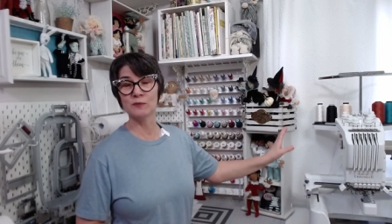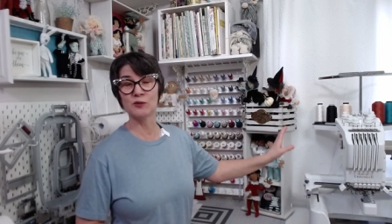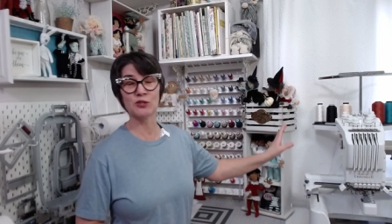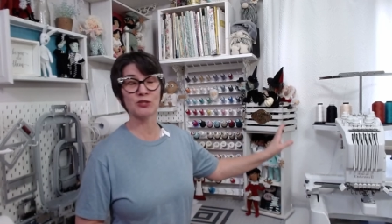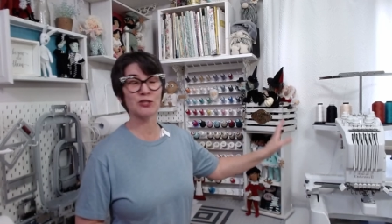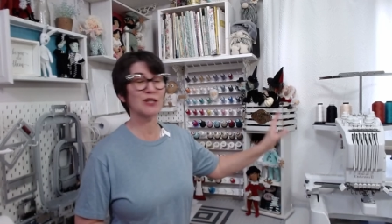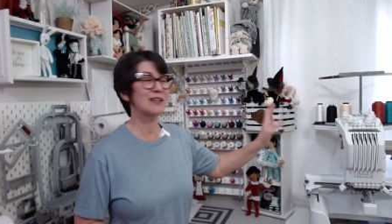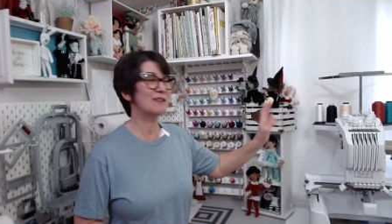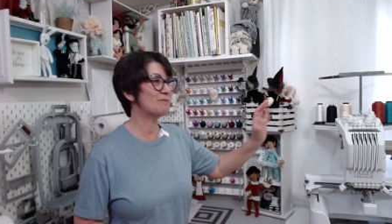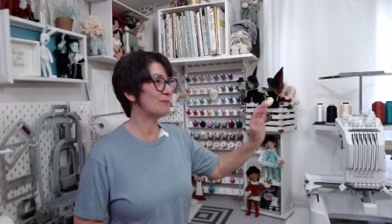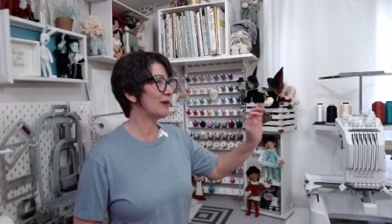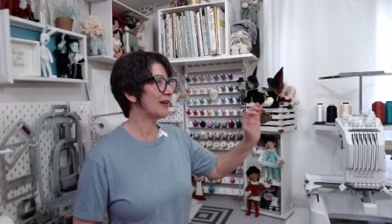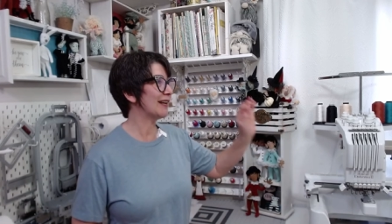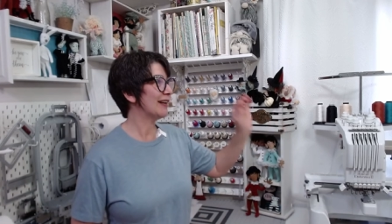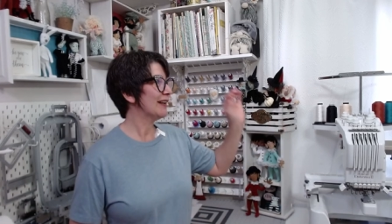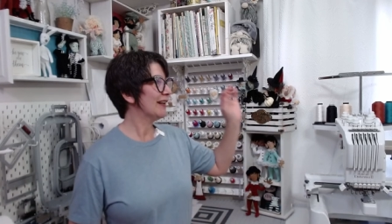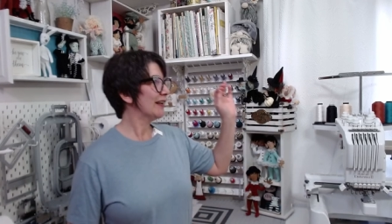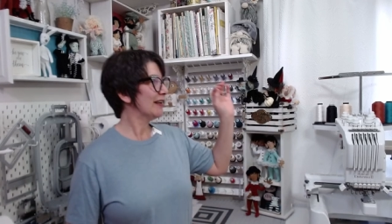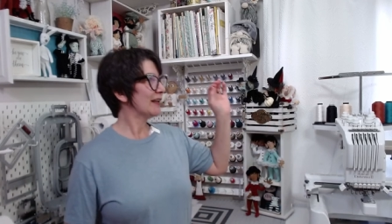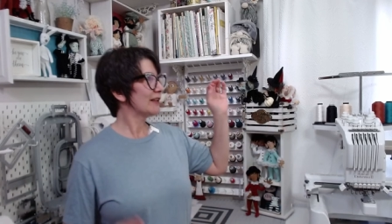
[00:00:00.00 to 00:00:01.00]
machine,
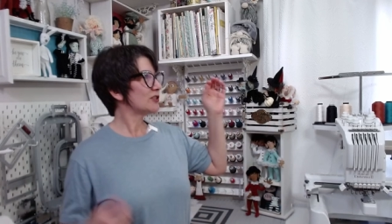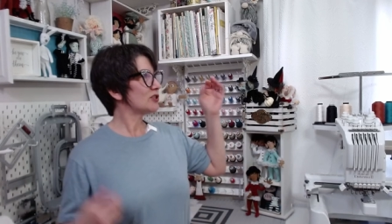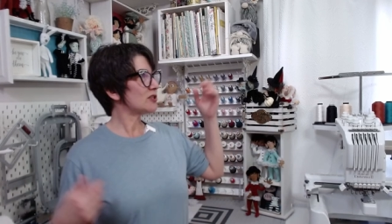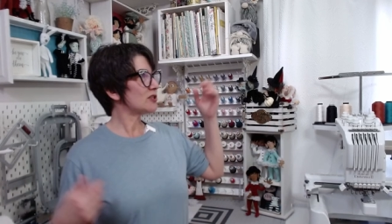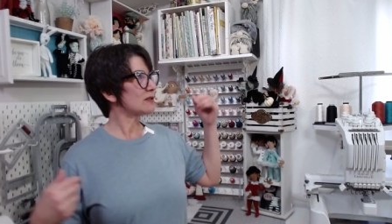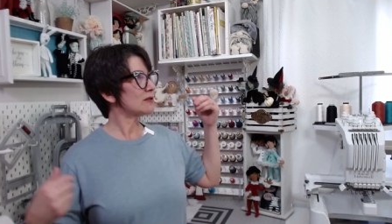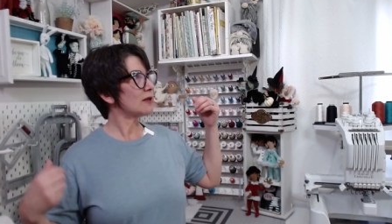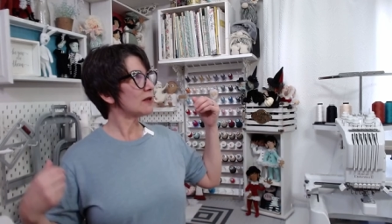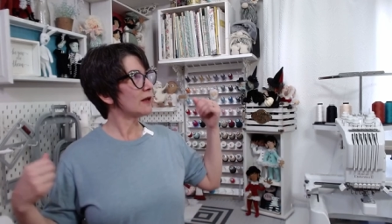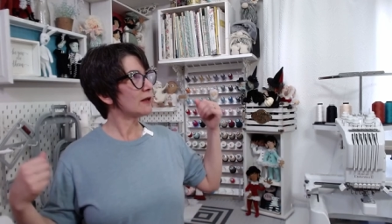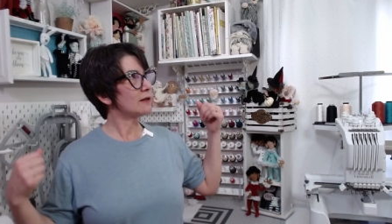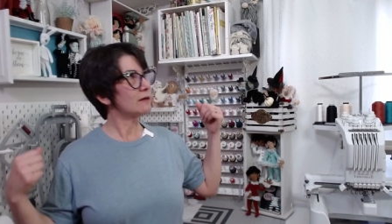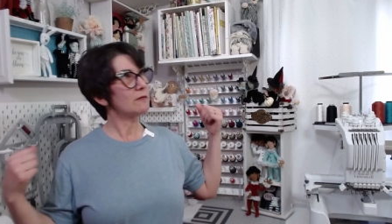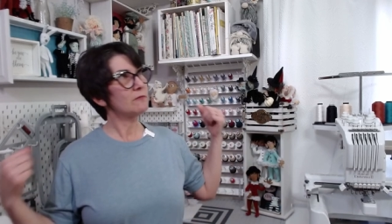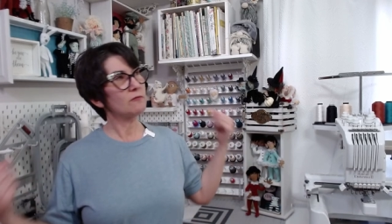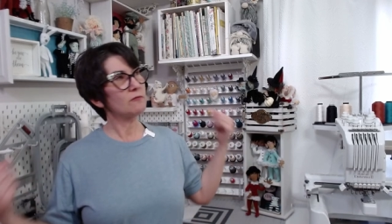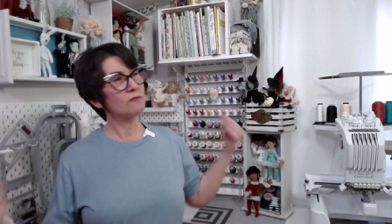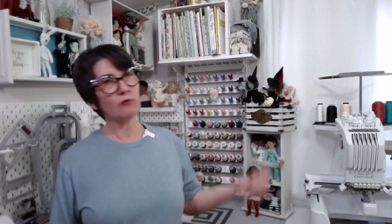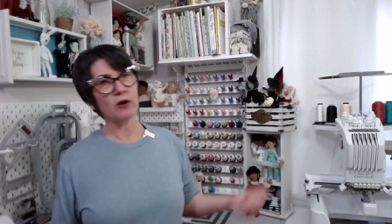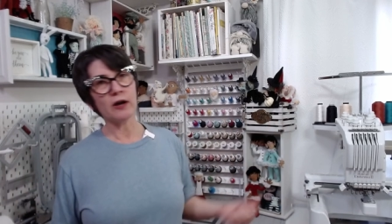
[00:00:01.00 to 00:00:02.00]
but just
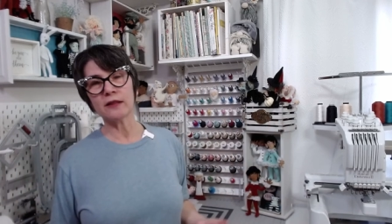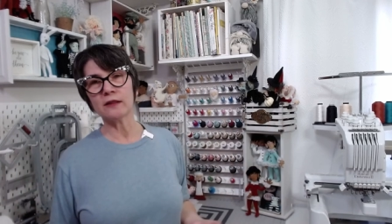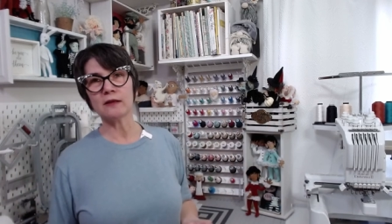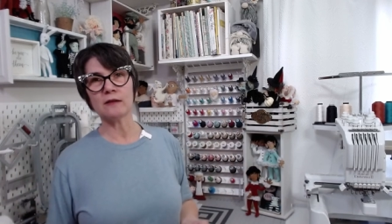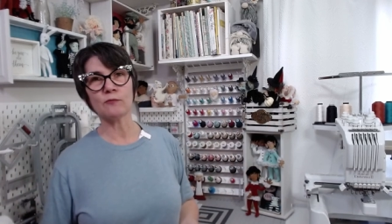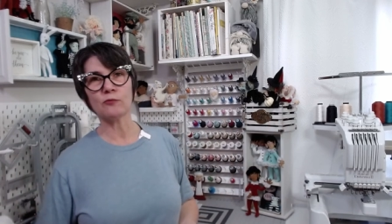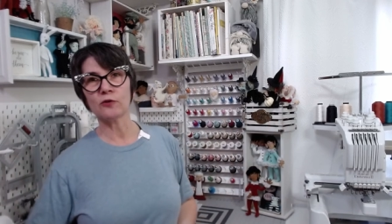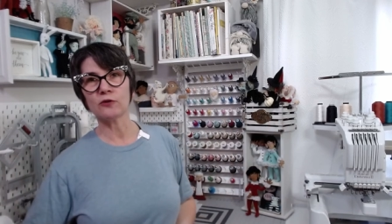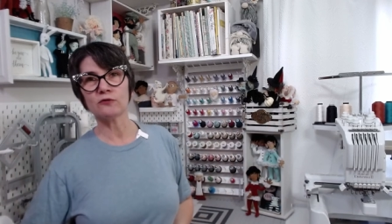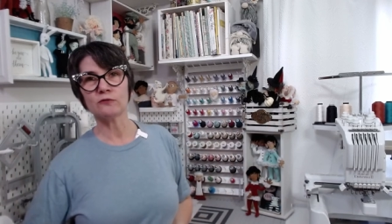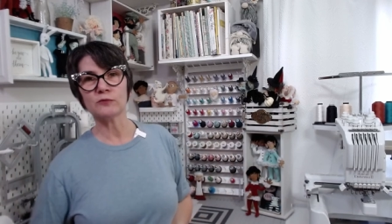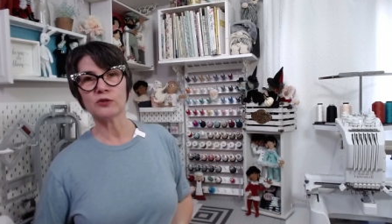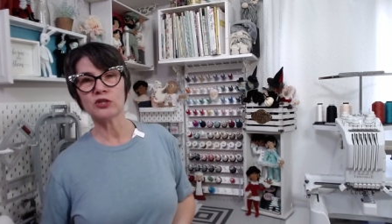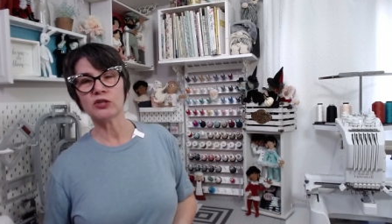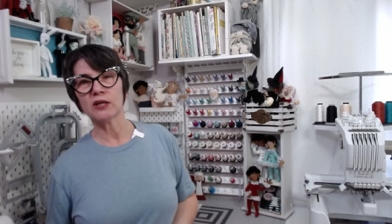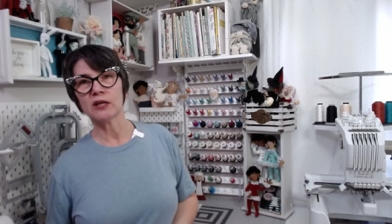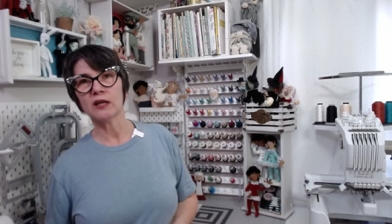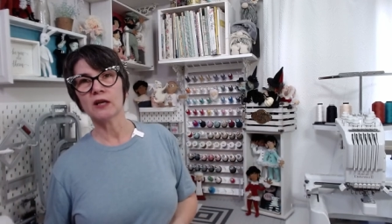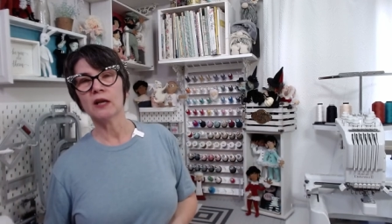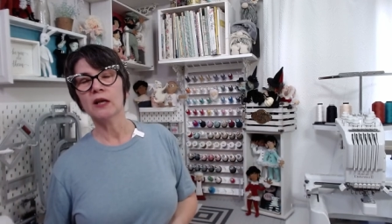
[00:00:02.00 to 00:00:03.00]
running the embroidery
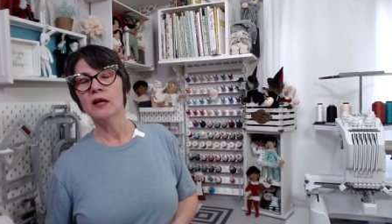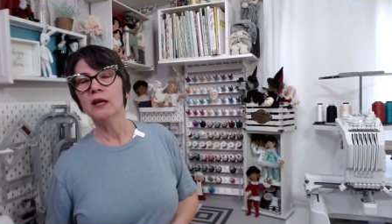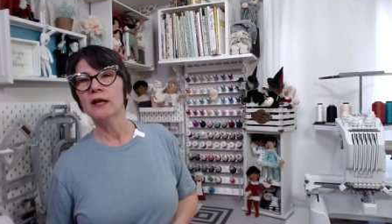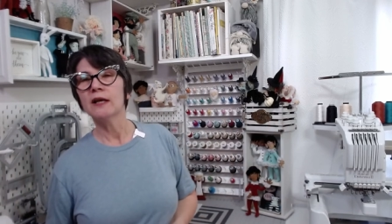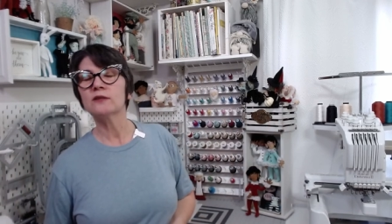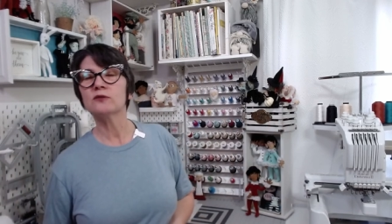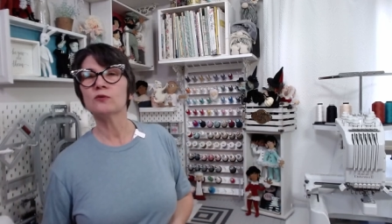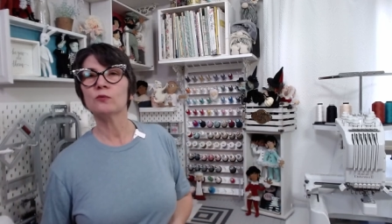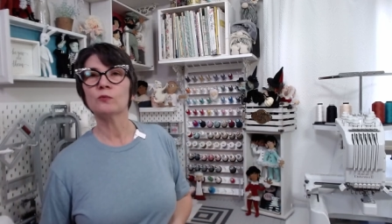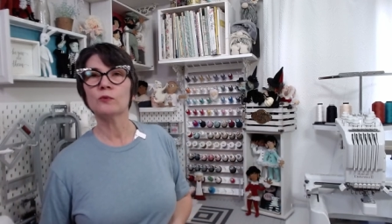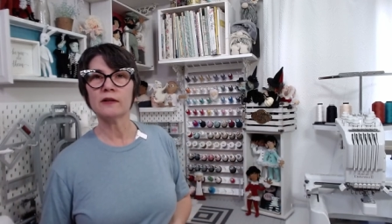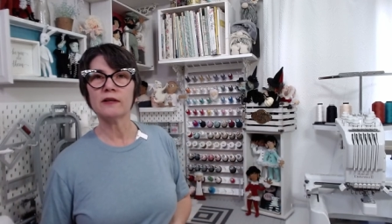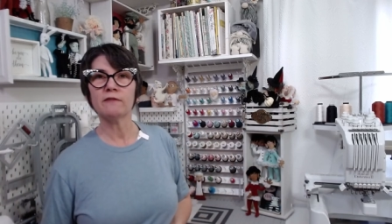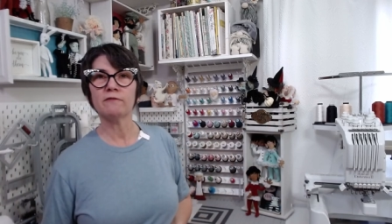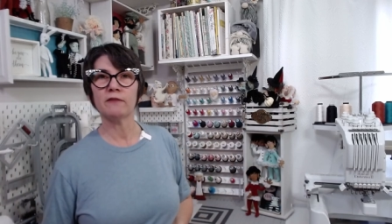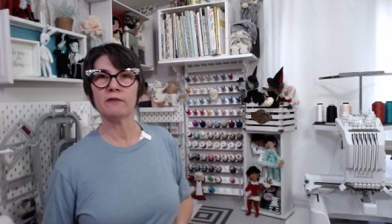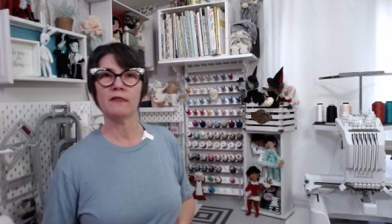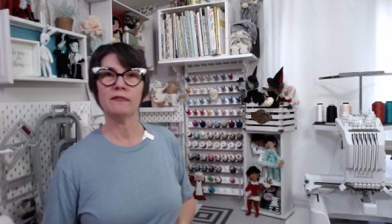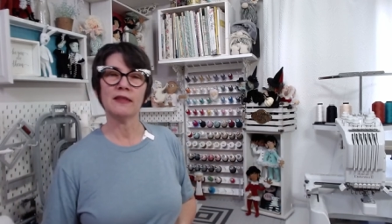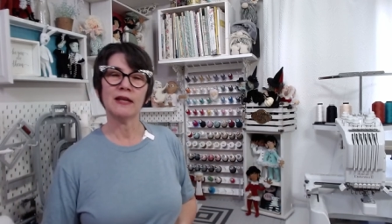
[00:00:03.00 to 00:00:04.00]
machine is a really
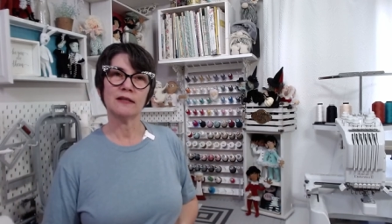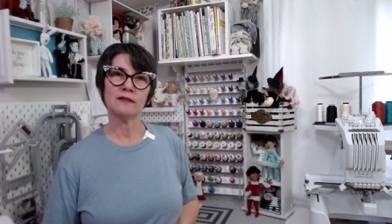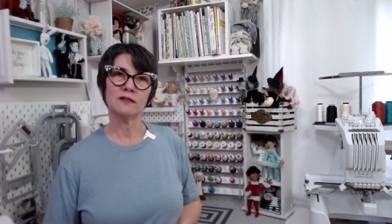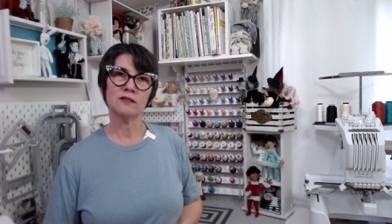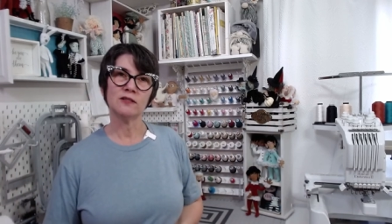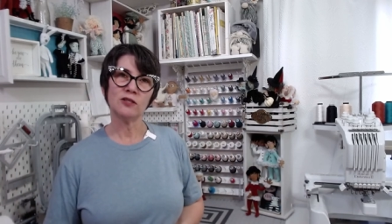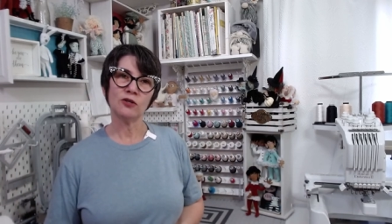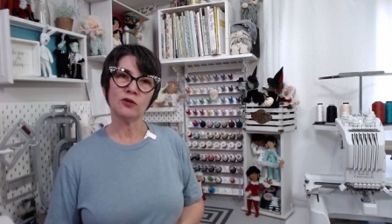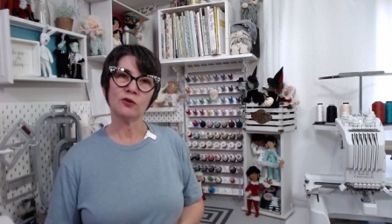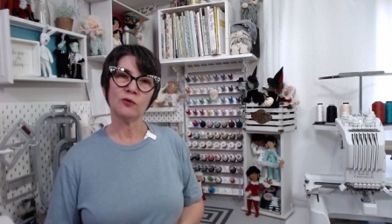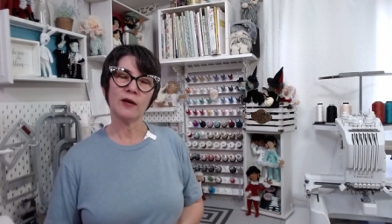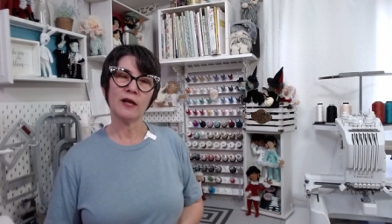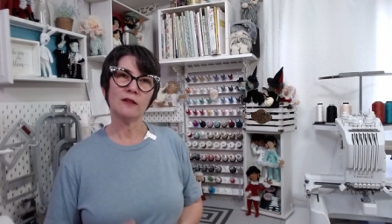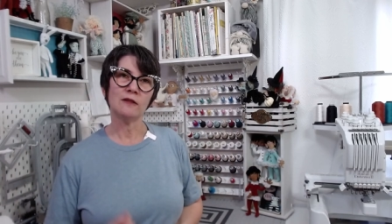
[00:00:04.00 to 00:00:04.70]
fun thing to do.